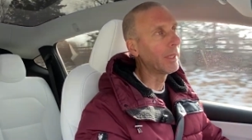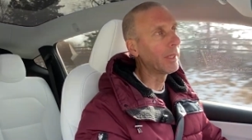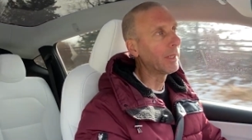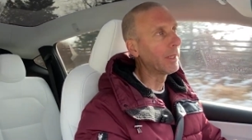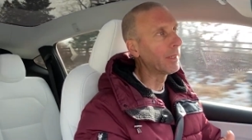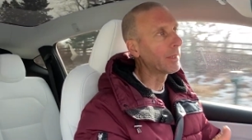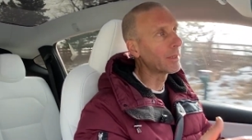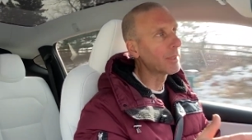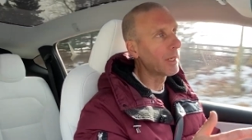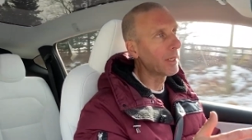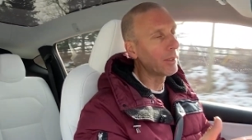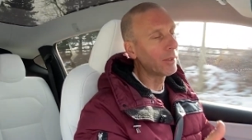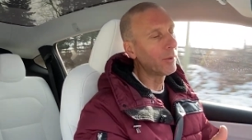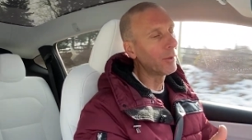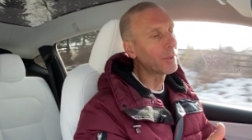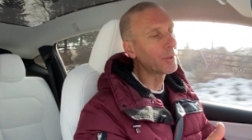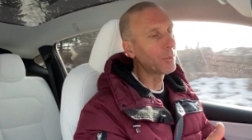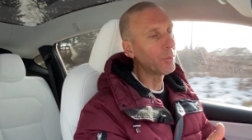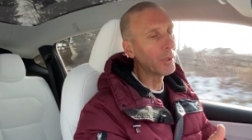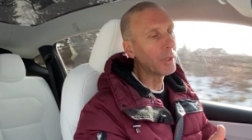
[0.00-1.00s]
And I know
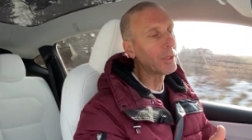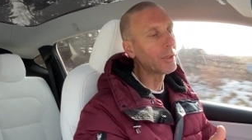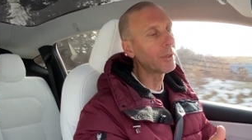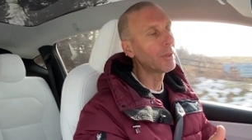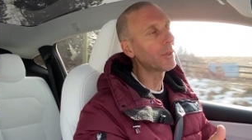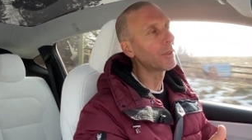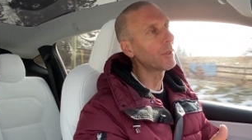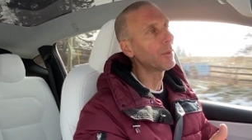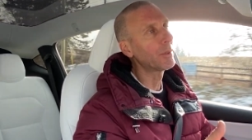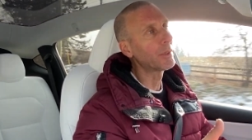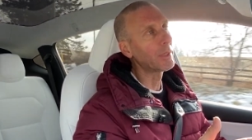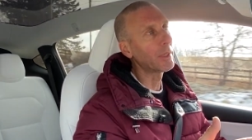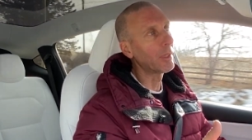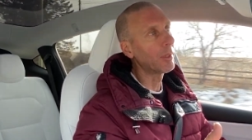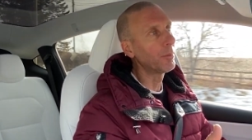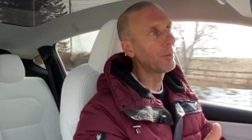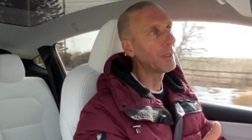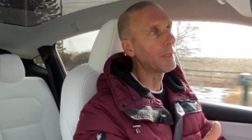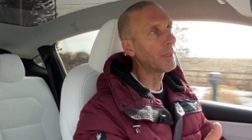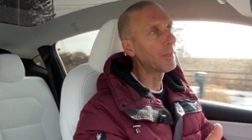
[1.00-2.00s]
it's winter, so it's a
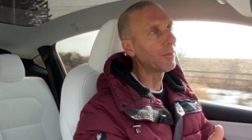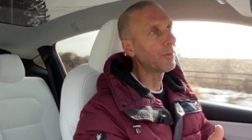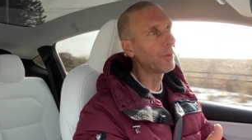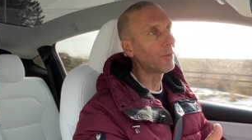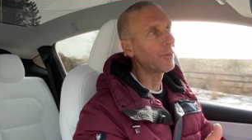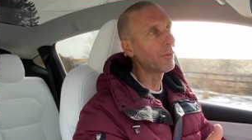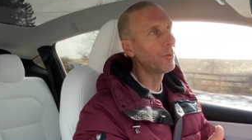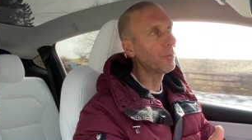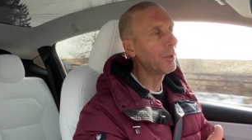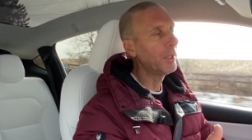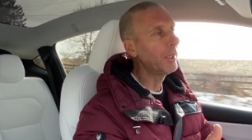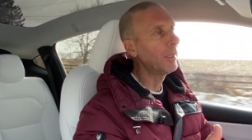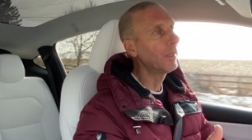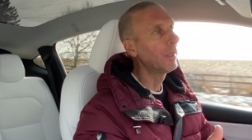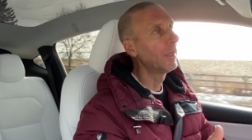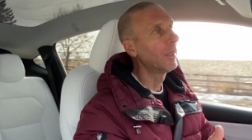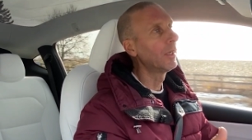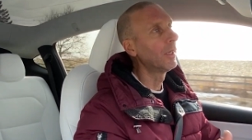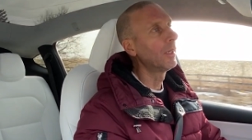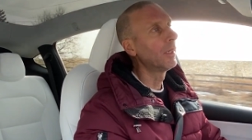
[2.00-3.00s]
little bit different for me.
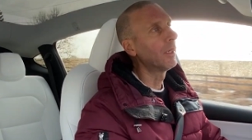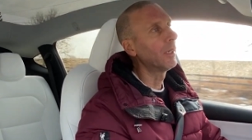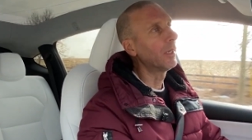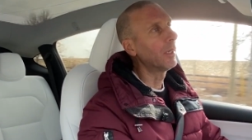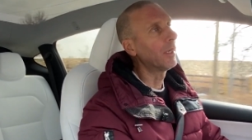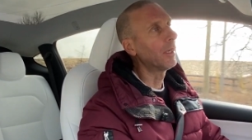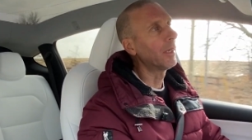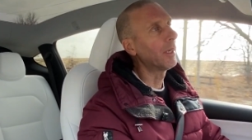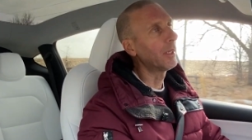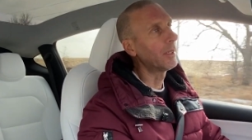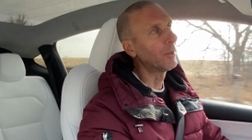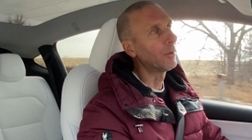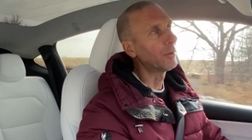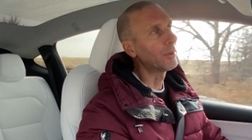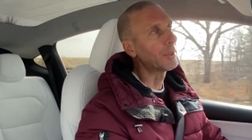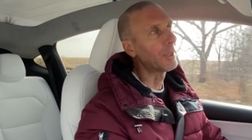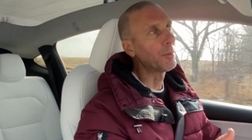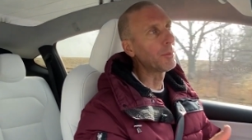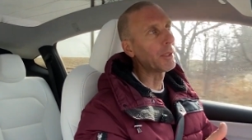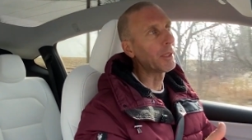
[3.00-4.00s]
I don't
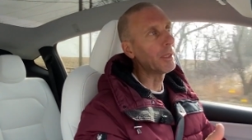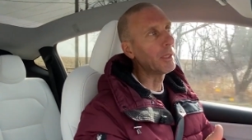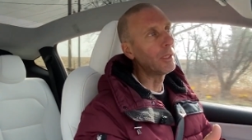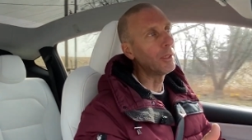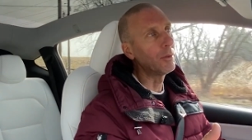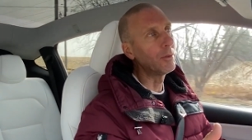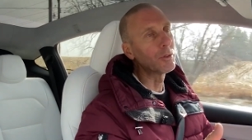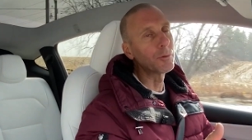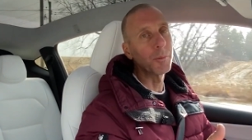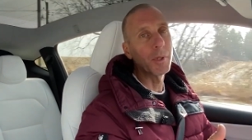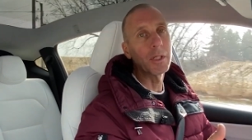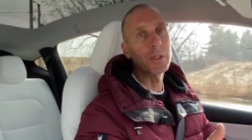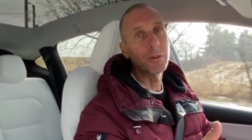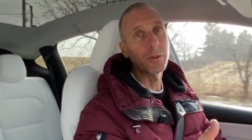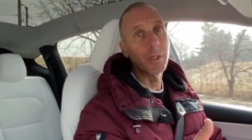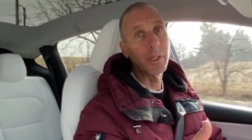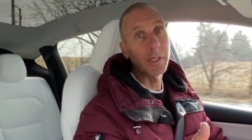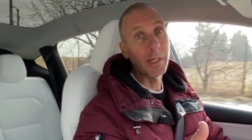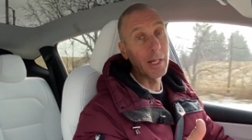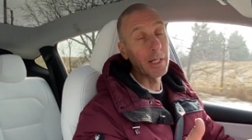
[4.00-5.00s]
typically use my
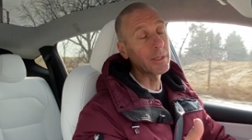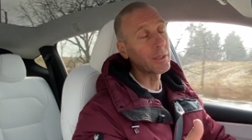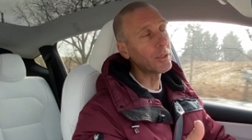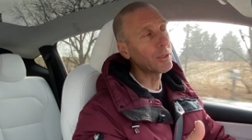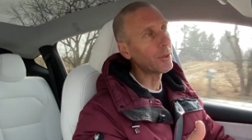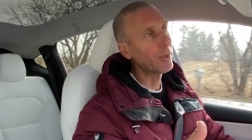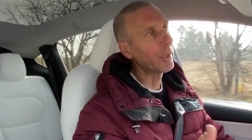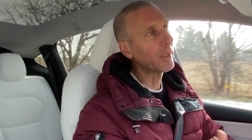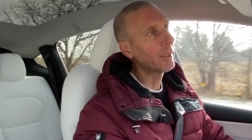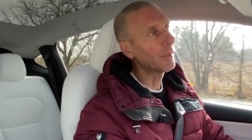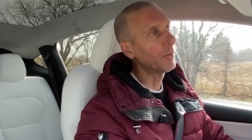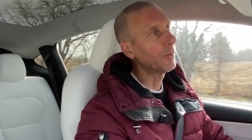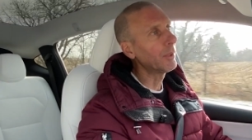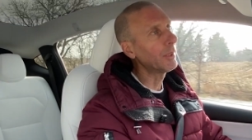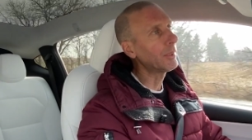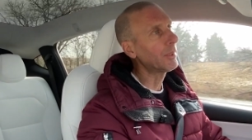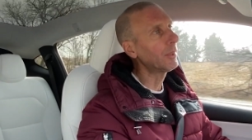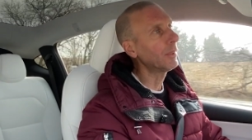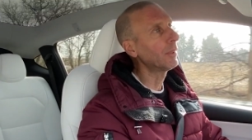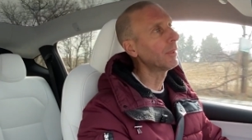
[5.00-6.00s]
truck as a truck in
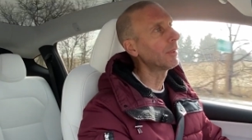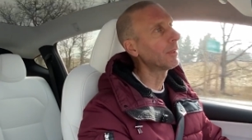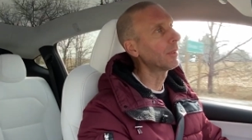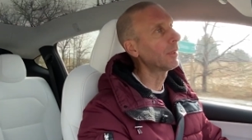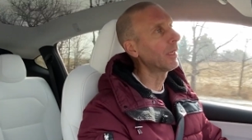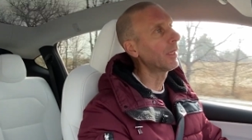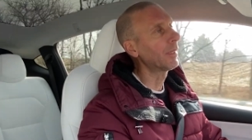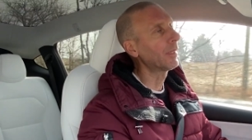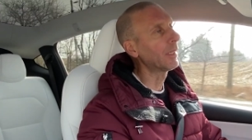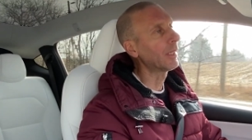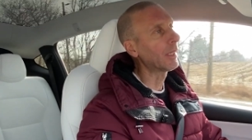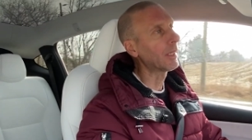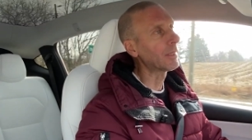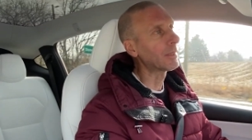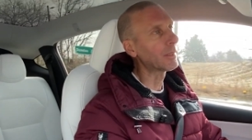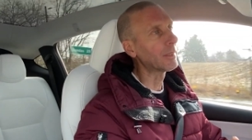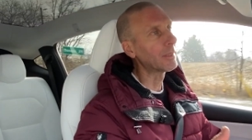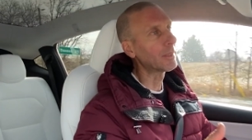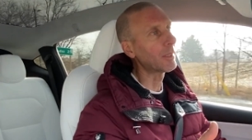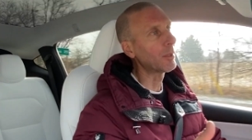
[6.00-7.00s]
winter. I think
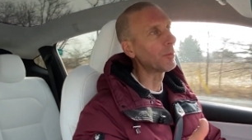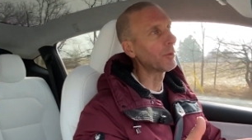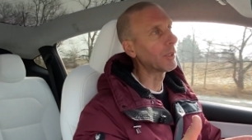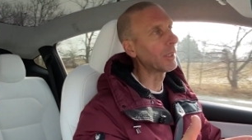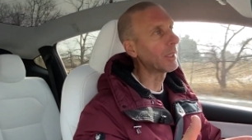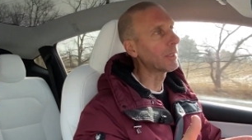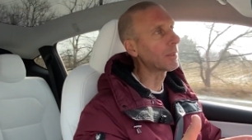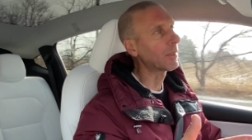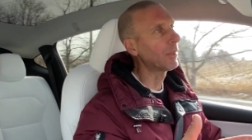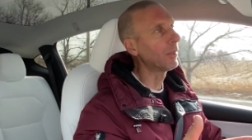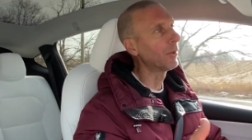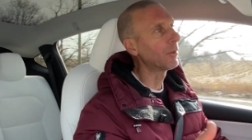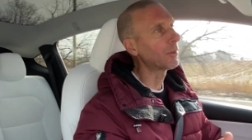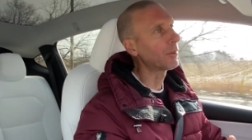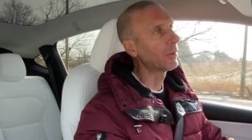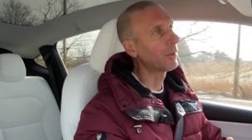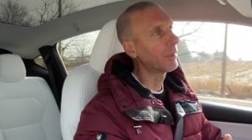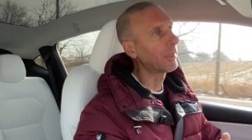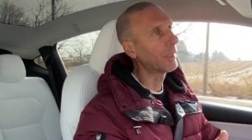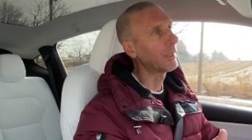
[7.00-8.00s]
as the summer gets
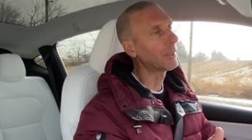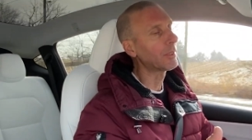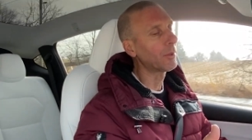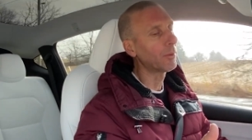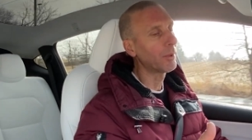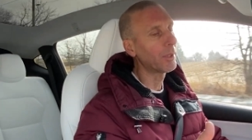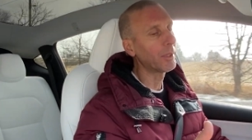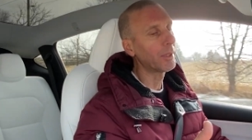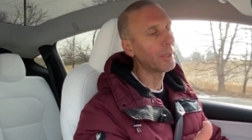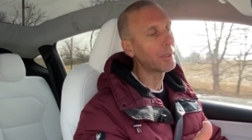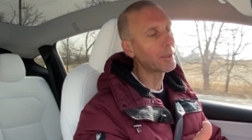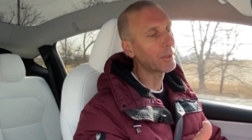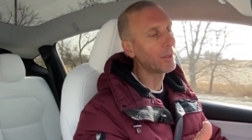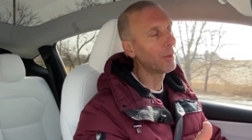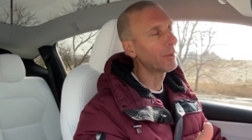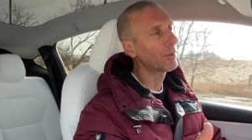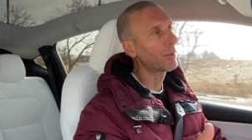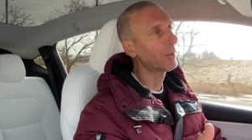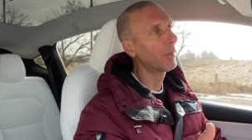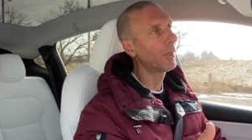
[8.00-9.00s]
closer and the nicer weather gets
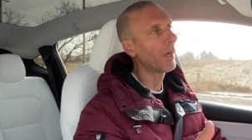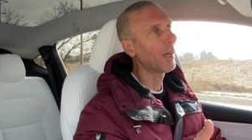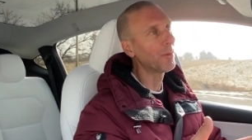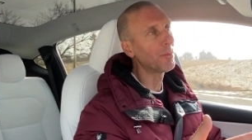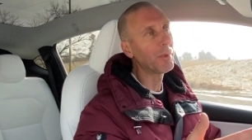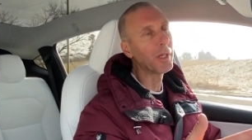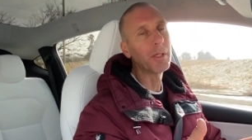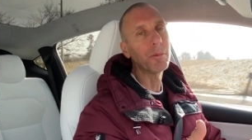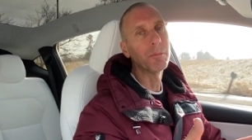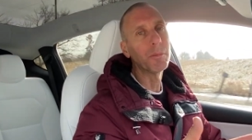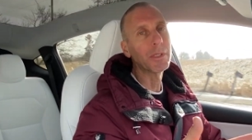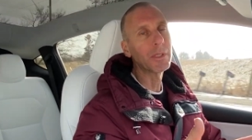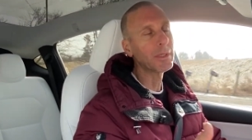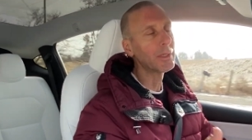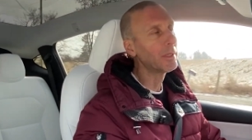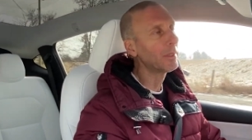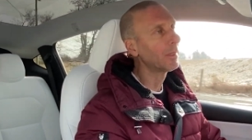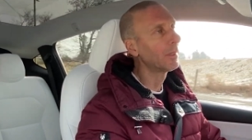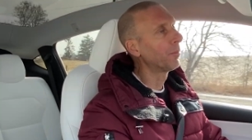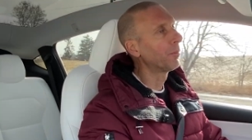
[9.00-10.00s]
closer, I might miss
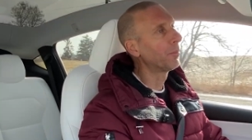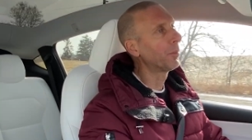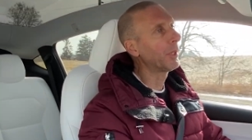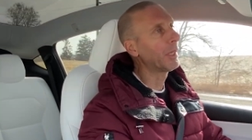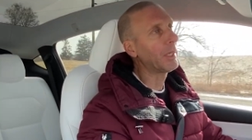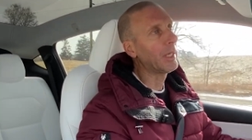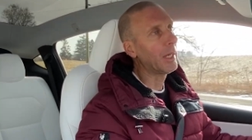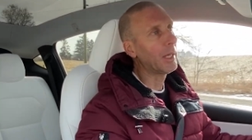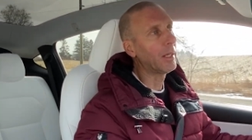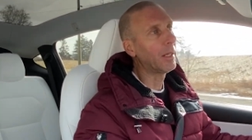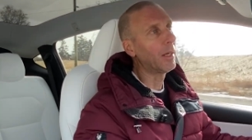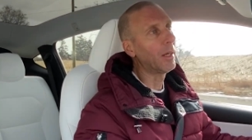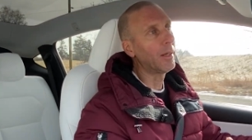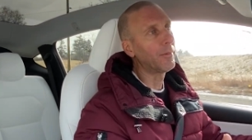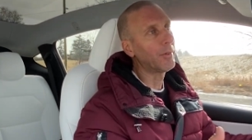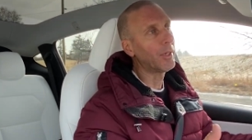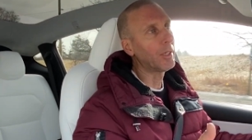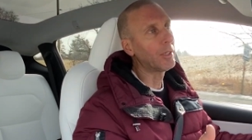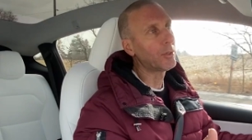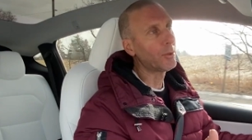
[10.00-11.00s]
it. But again,
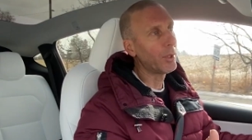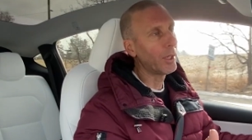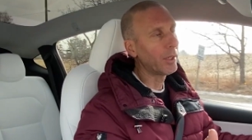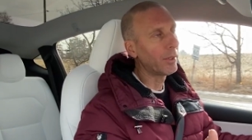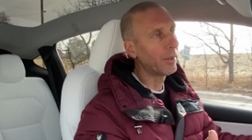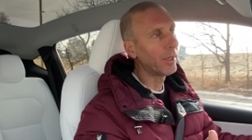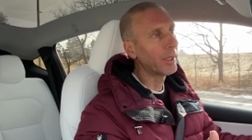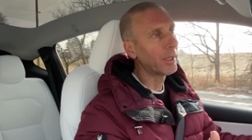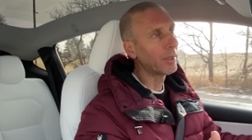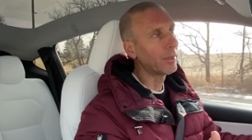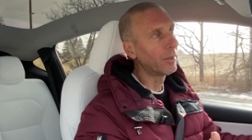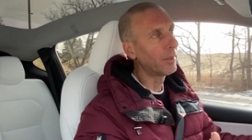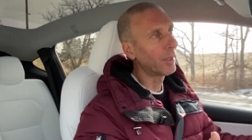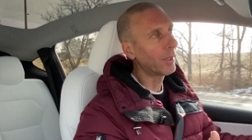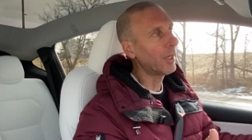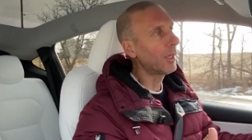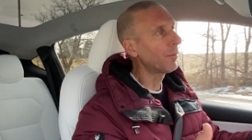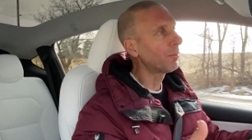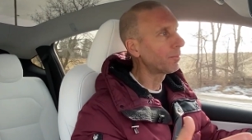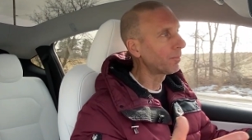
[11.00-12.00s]
I've got a trailer I can hook up.